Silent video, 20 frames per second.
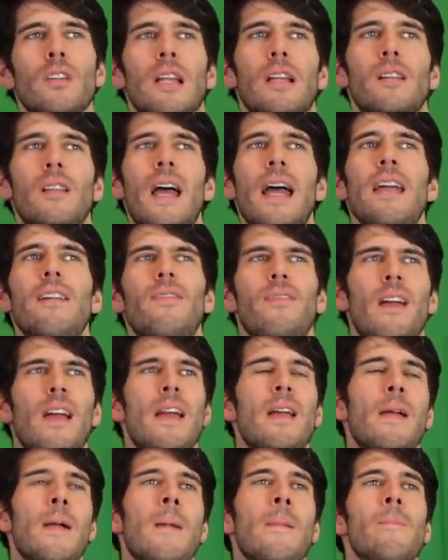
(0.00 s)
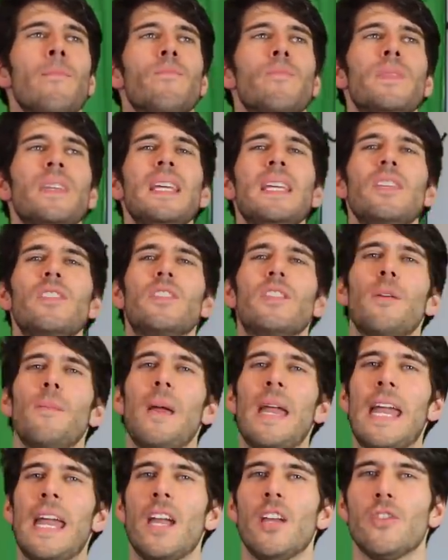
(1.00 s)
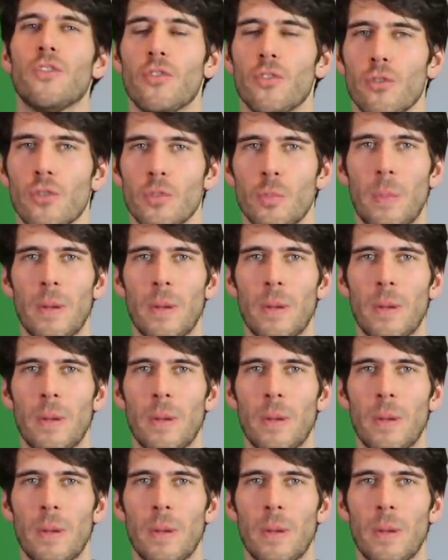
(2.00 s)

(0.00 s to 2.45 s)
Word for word: Like, life needs some answers,